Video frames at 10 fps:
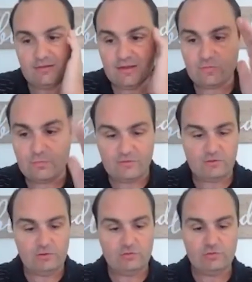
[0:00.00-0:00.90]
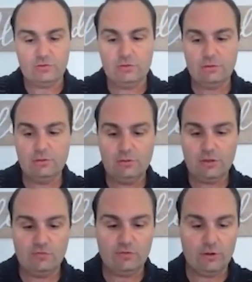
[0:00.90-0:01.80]
text message,
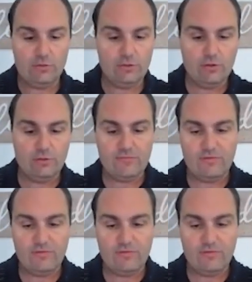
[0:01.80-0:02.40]
and so give